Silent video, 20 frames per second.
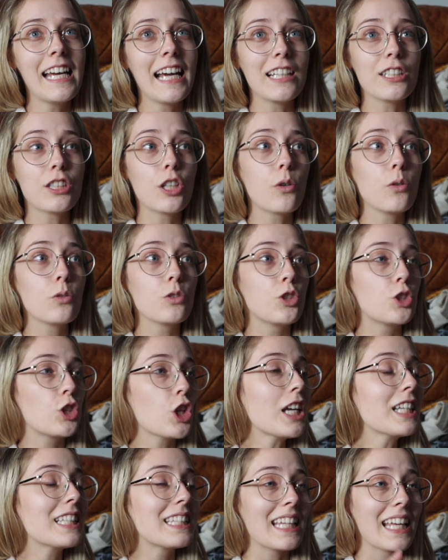And so it was
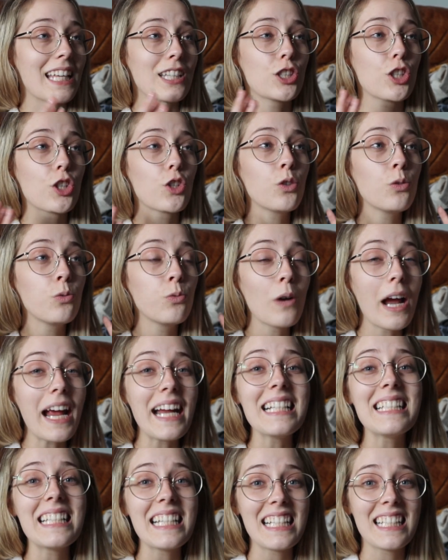just this
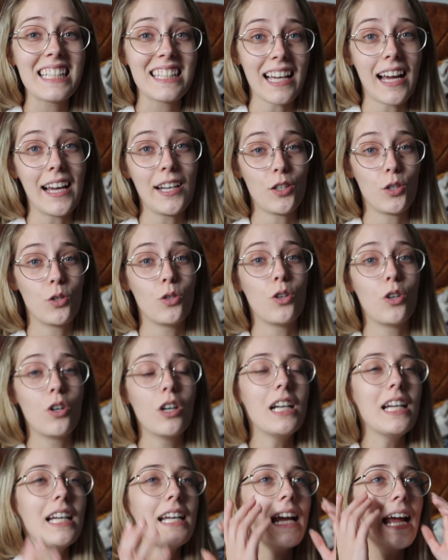crazy cycle.